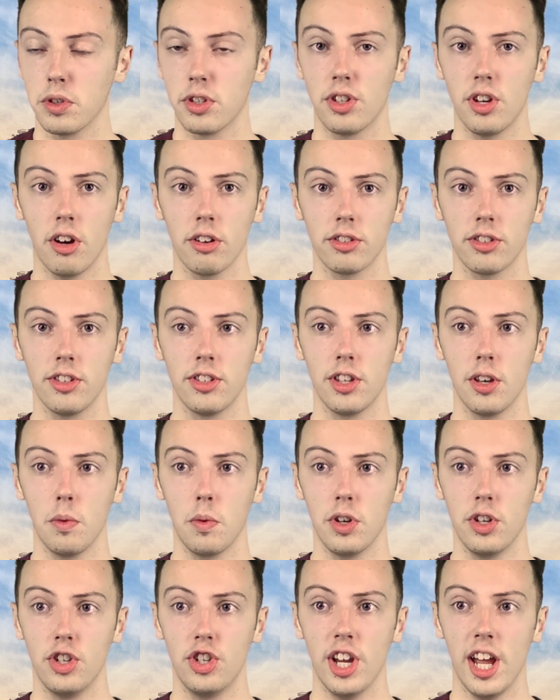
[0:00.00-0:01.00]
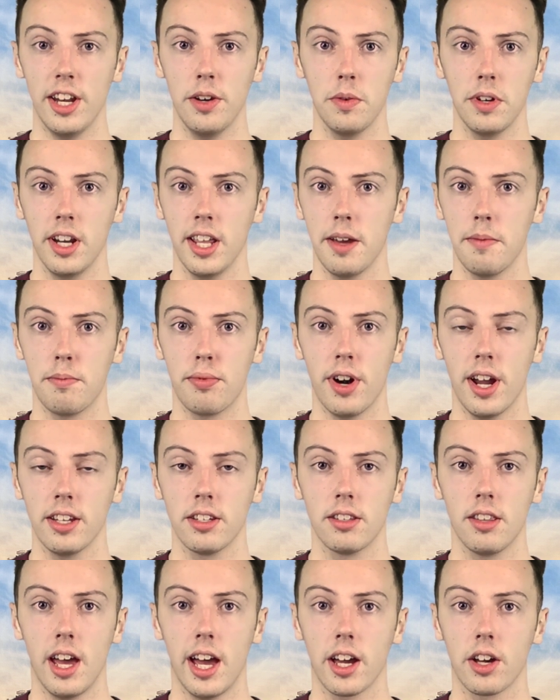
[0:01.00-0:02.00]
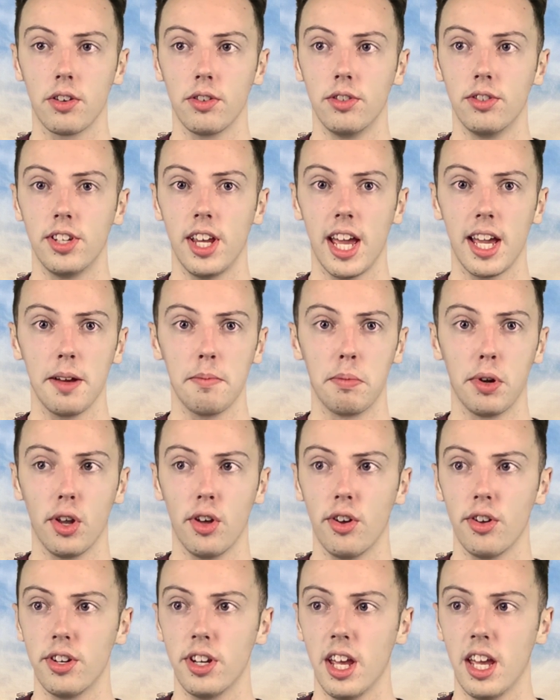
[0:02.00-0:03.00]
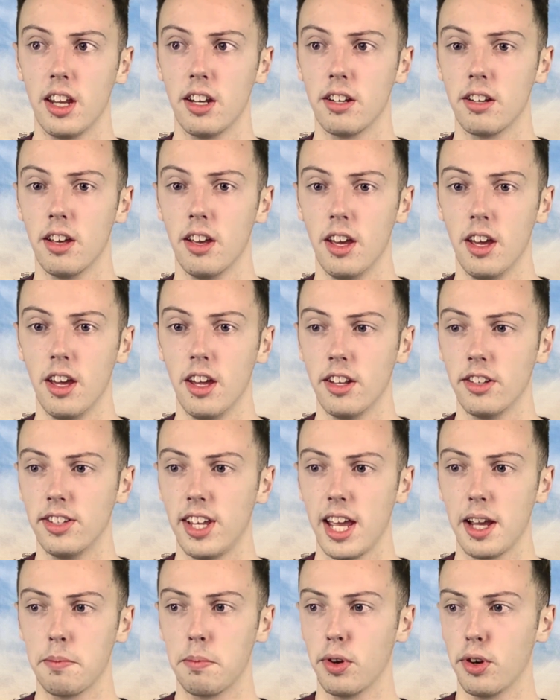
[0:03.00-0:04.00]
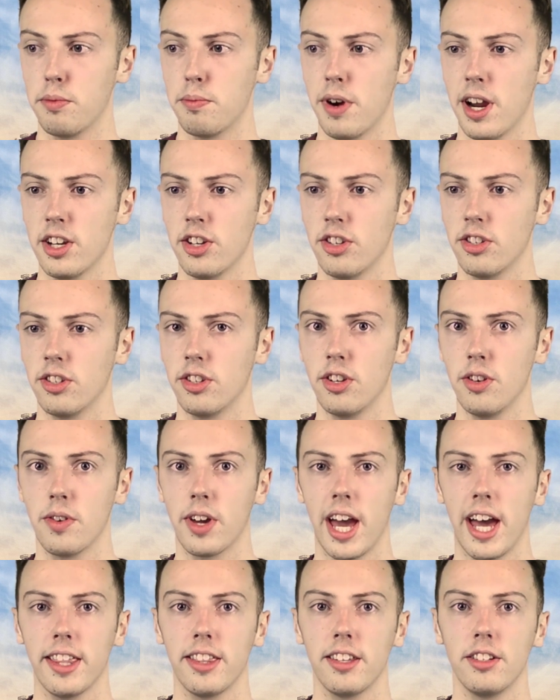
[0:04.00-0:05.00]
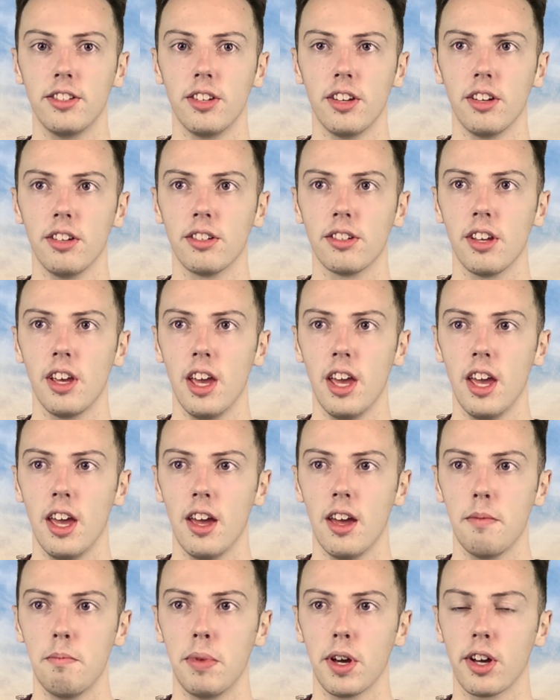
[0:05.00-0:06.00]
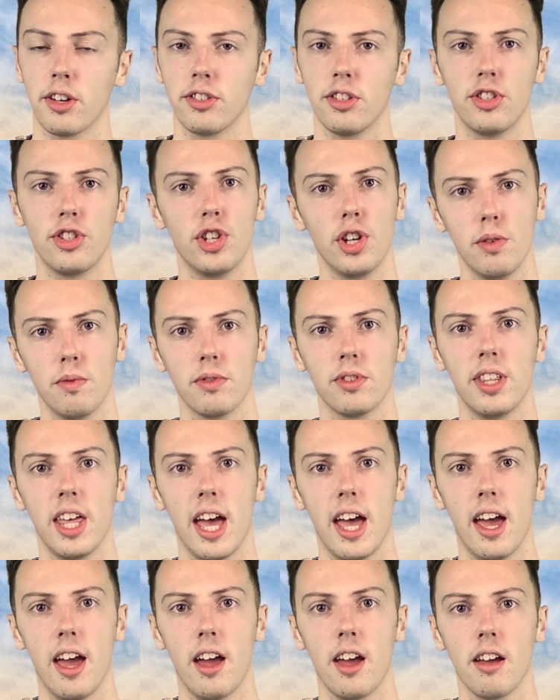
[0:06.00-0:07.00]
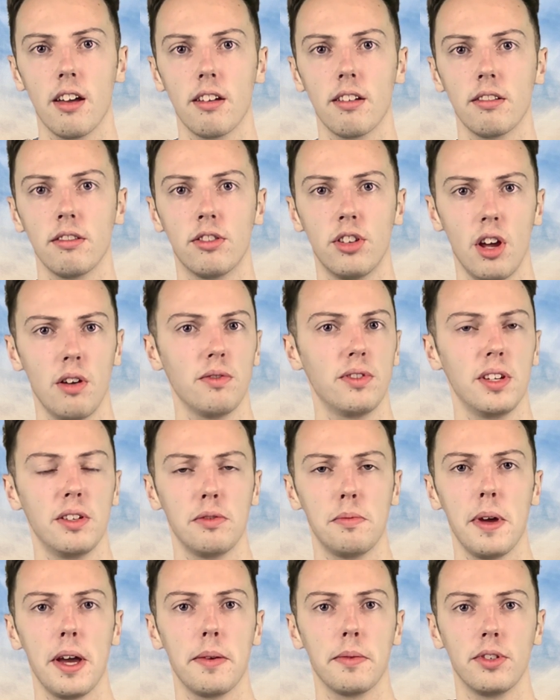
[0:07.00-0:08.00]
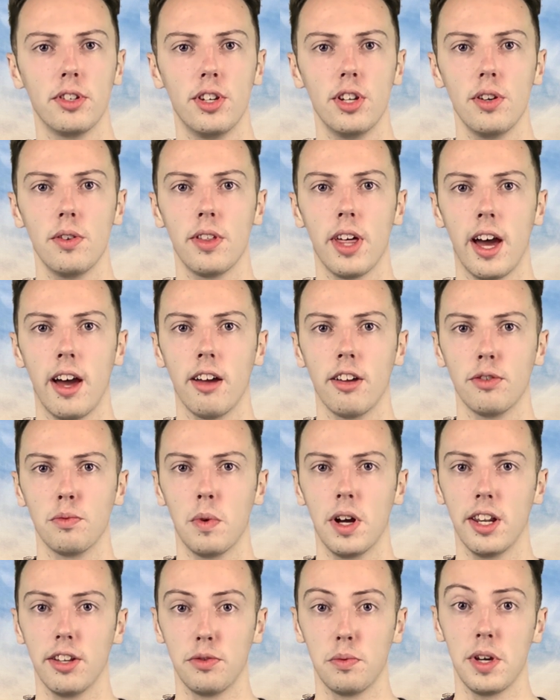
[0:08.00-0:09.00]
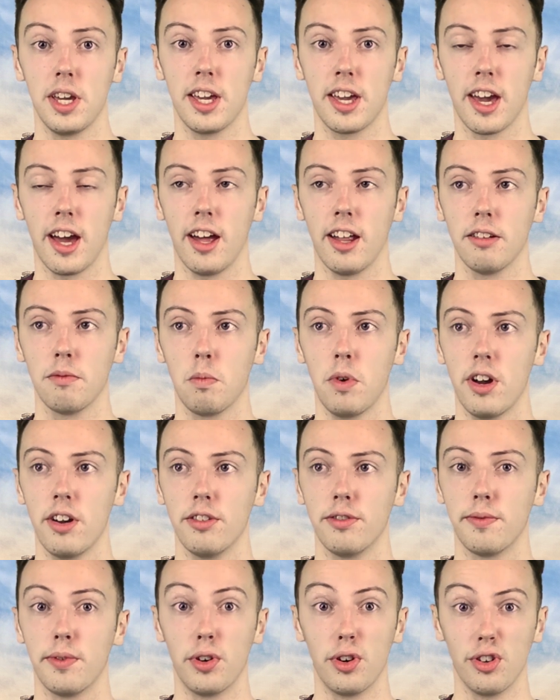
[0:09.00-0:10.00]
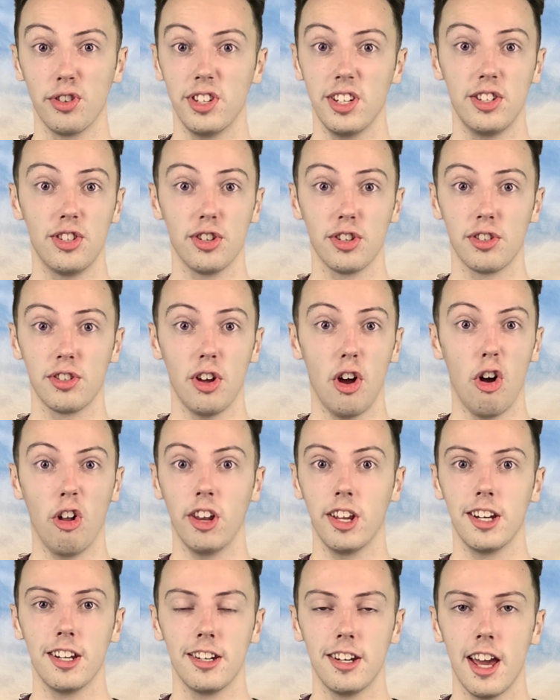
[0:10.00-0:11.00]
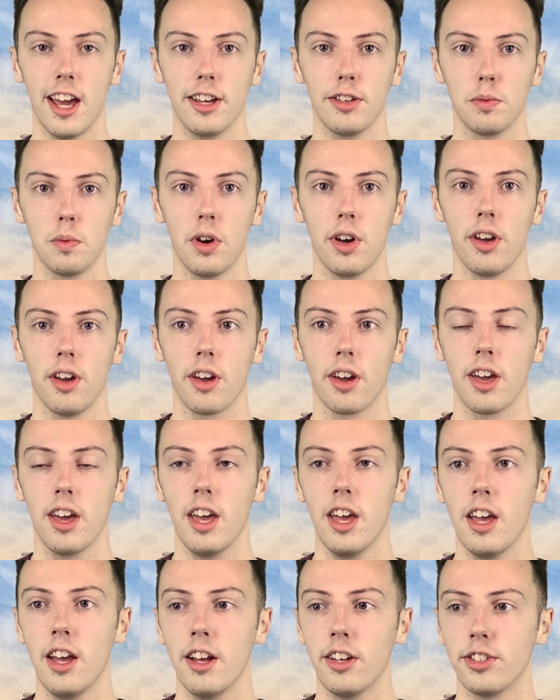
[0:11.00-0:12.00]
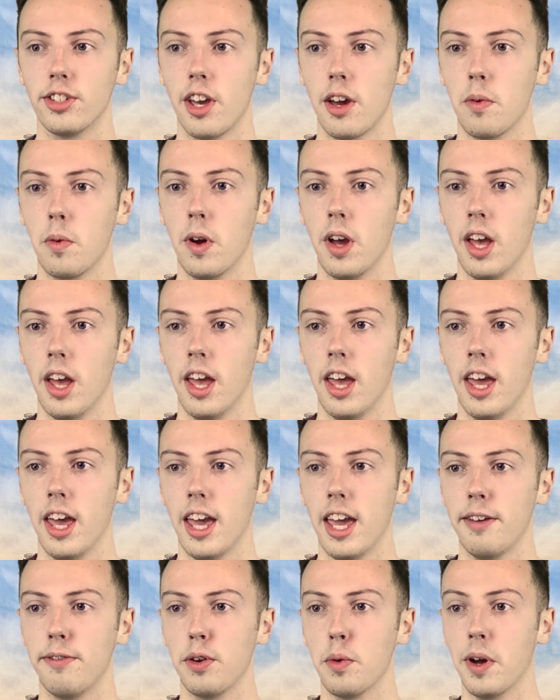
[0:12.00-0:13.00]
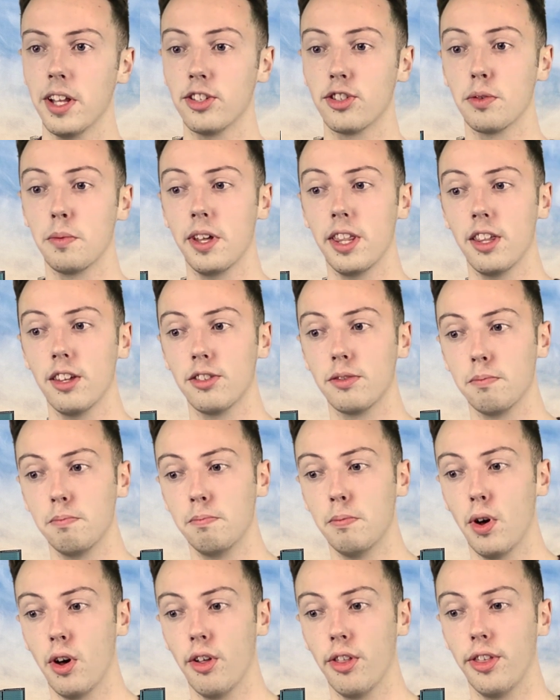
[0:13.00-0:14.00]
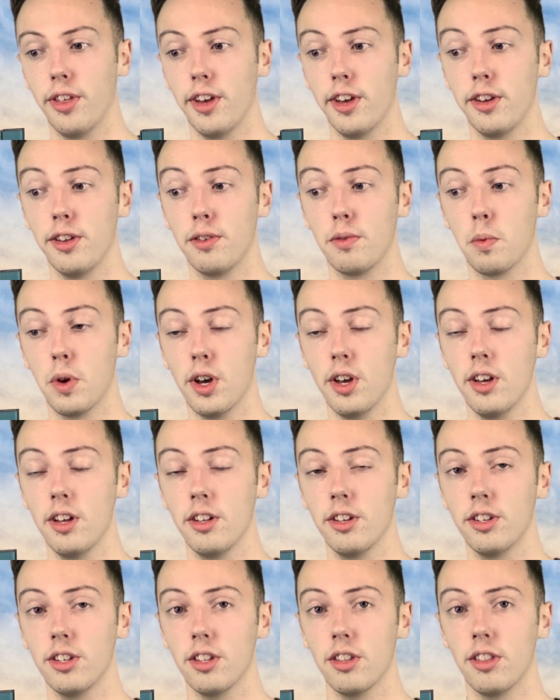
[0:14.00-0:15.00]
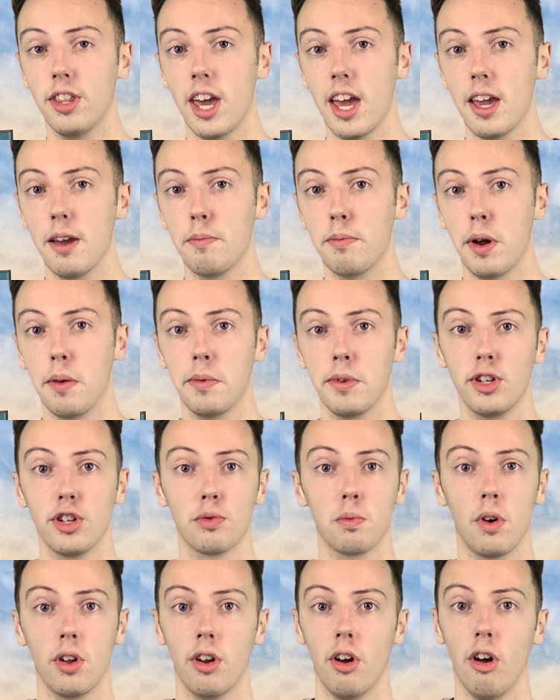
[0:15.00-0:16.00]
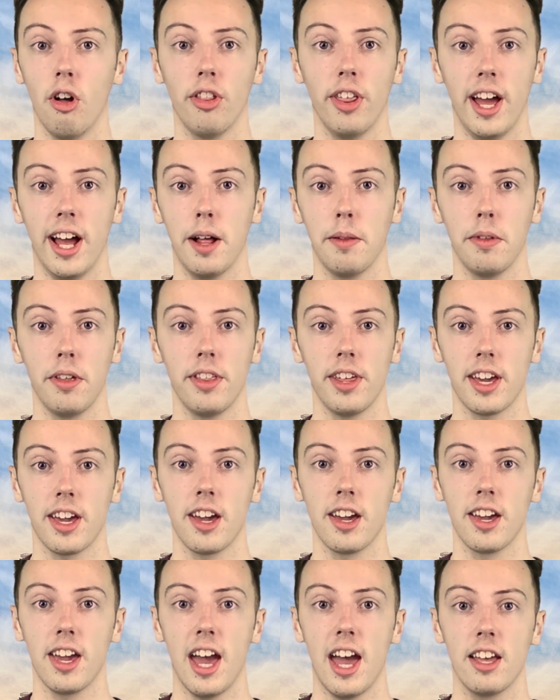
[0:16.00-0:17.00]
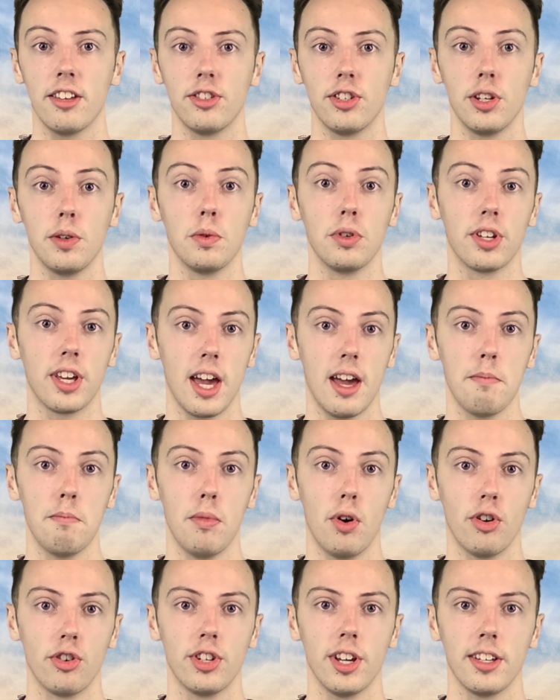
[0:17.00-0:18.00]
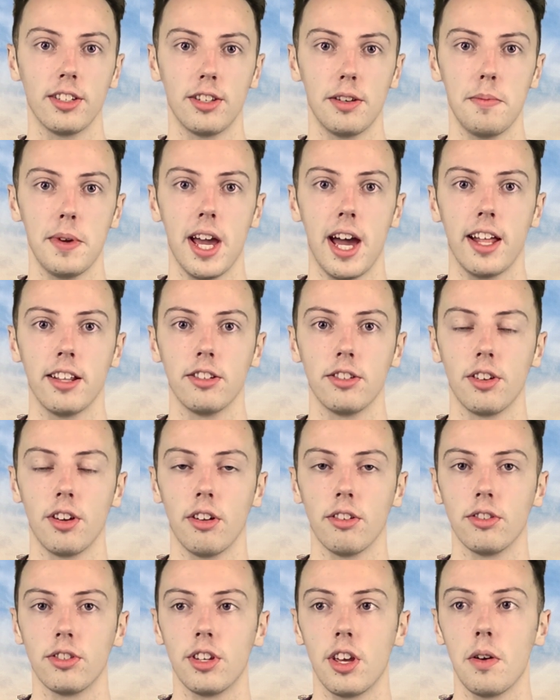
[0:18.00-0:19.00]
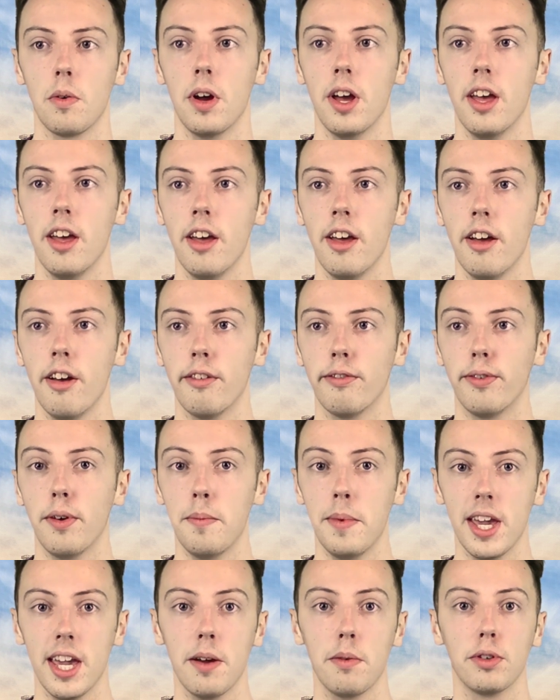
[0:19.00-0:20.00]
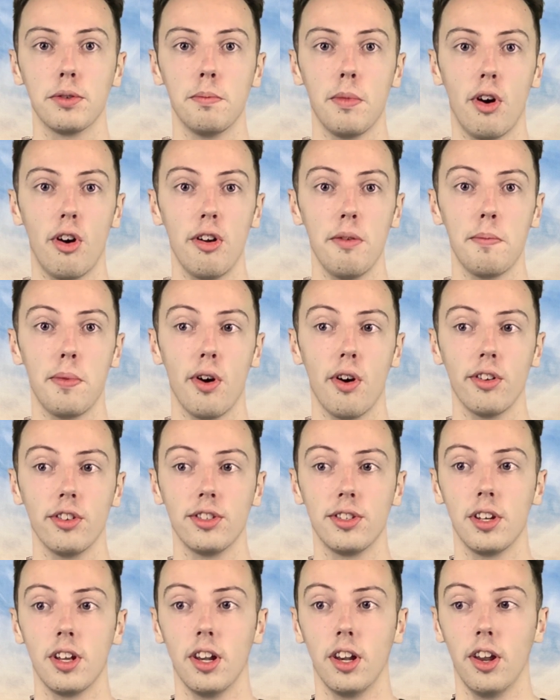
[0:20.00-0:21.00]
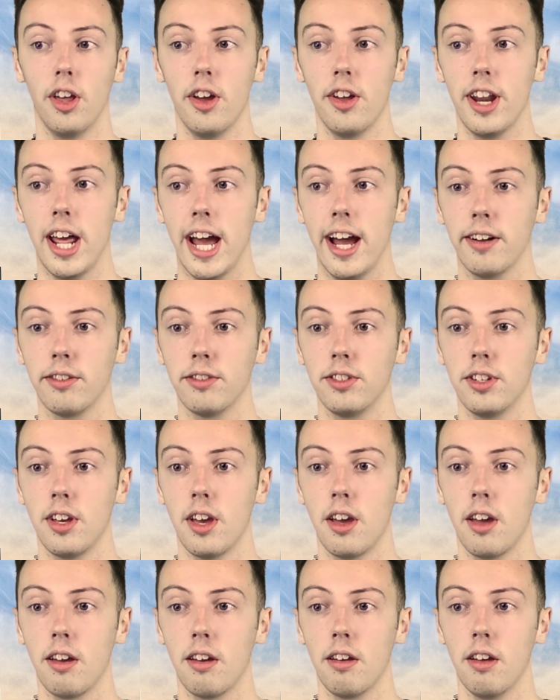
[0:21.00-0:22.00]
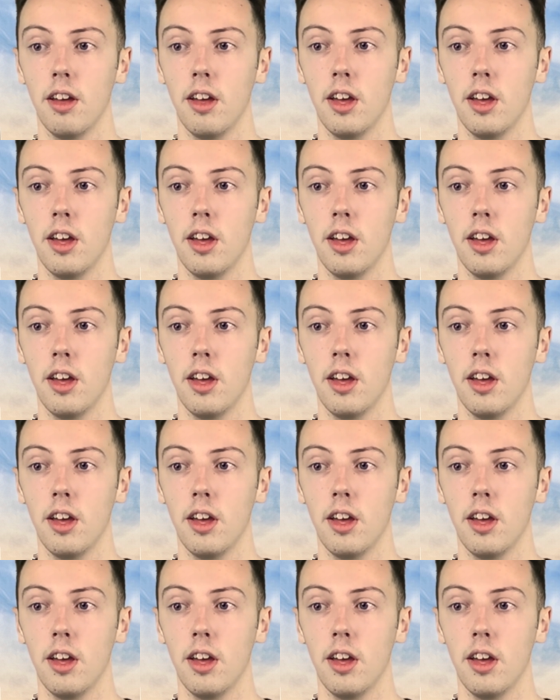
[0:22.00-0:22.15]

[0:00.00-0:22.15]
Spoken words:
was doctors that were genuinely impressed that I could take blood and take blood pressures and do catheters, because the students there don't seem to be able to do that as well as we can, whereas for us it's just all in a day's work. So if you went somewhere that's more third world, they probably just want all the help that they can get, so you would get more chance to be hands-on. So for me it was more important to learn how to